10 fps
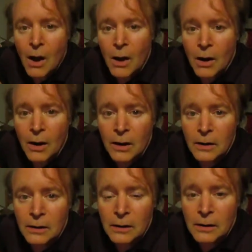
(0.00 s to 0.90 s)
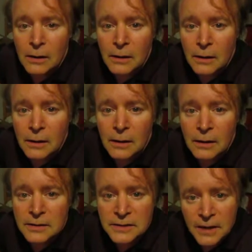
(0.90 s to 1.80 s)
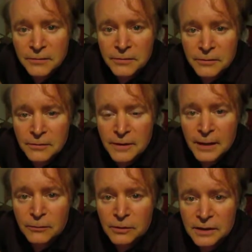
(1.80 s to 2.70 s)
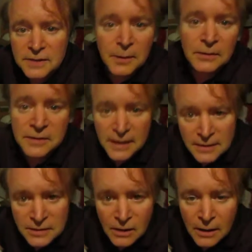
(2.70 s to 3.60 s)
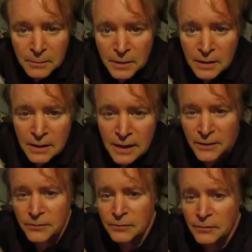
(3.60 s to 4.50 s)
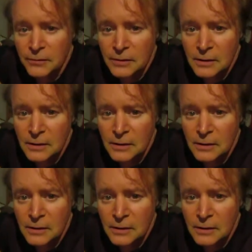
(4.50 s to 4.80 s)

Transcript: are uh, stuff that will expose Islam if